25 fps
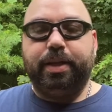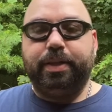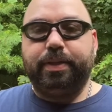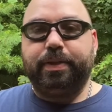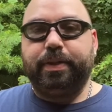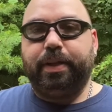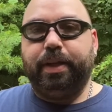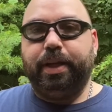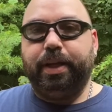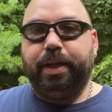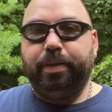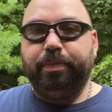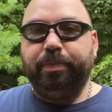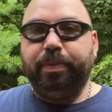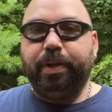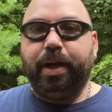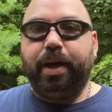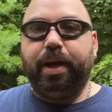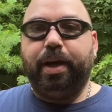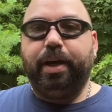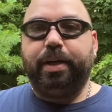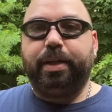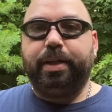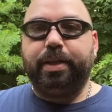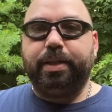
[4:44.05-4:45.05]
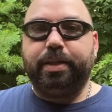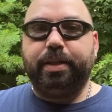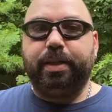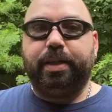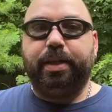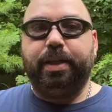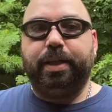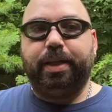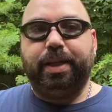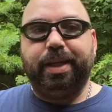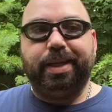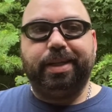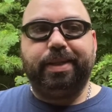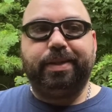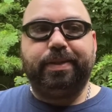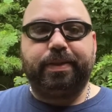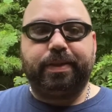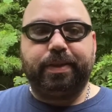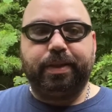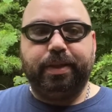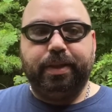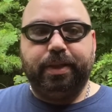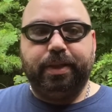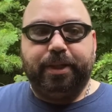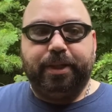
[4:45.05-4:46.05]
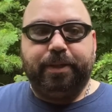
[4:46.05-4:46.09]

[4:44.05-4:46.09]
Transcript: insulating block until it gets,